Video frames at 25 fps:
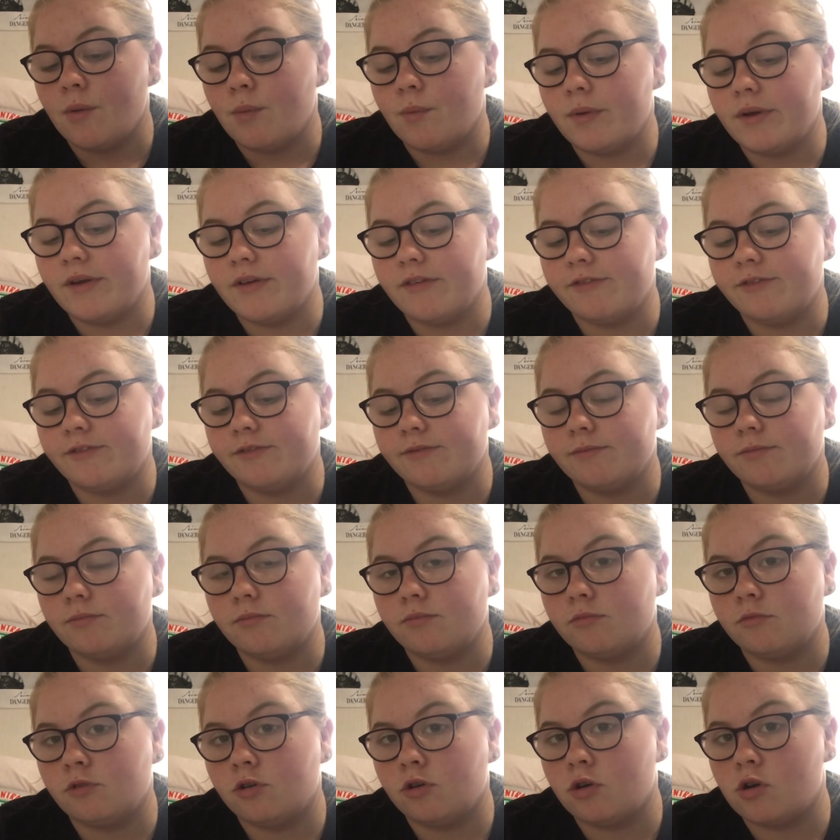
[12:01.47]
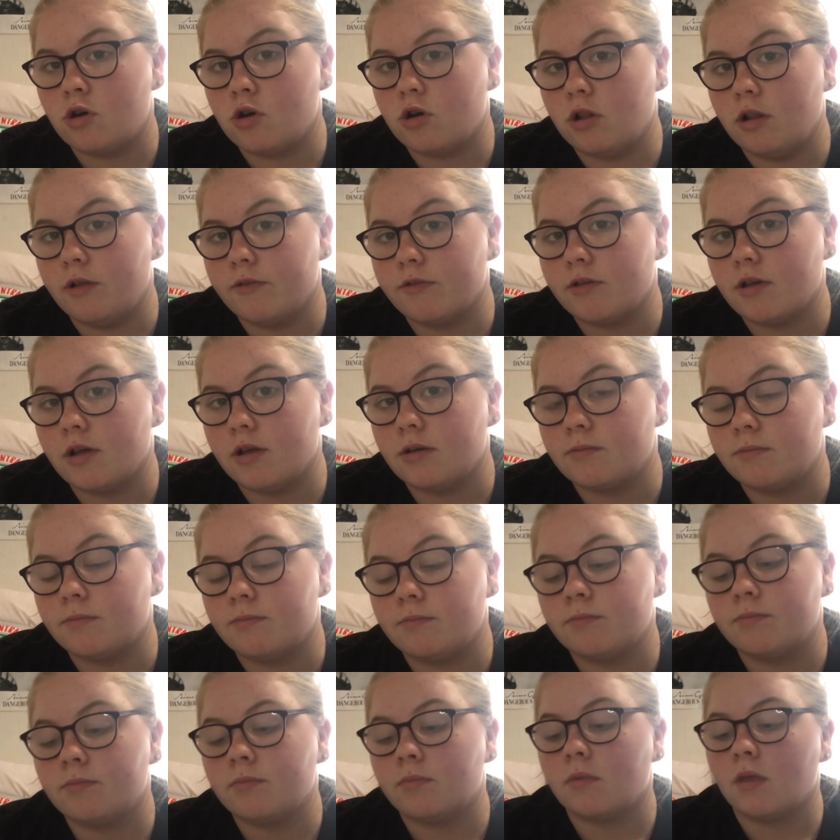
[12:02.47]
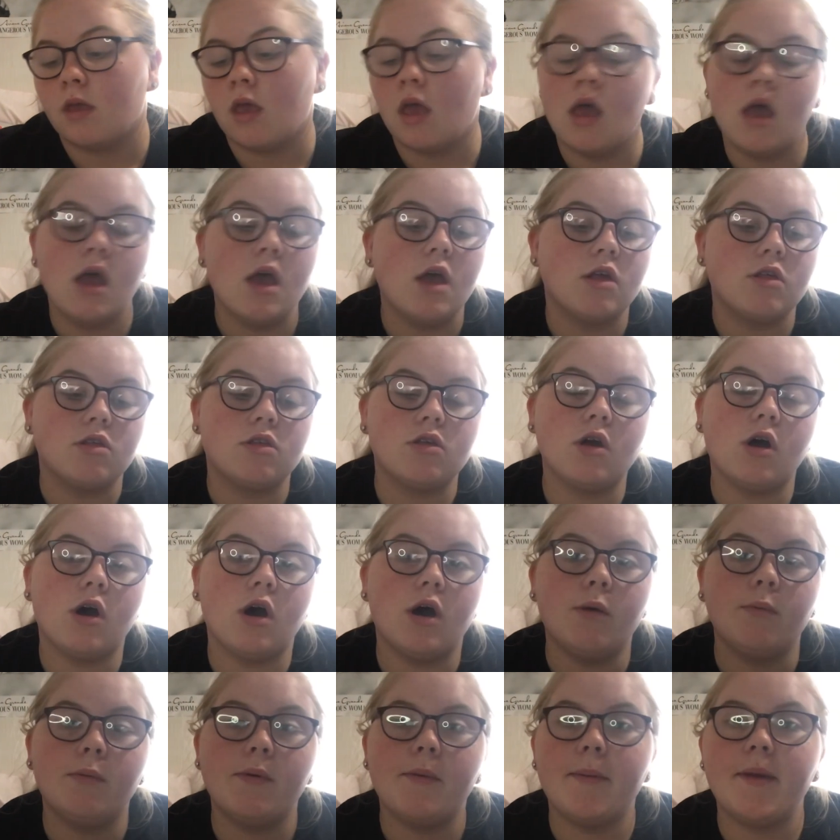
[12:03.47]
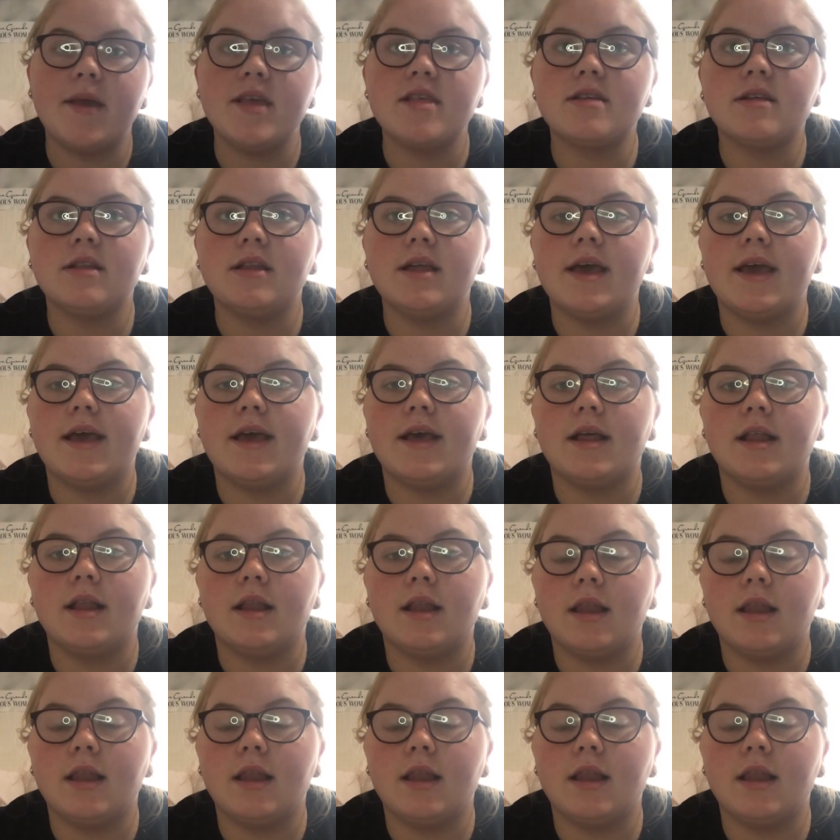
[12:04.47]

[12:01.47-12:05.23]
with no gloves on. So we basically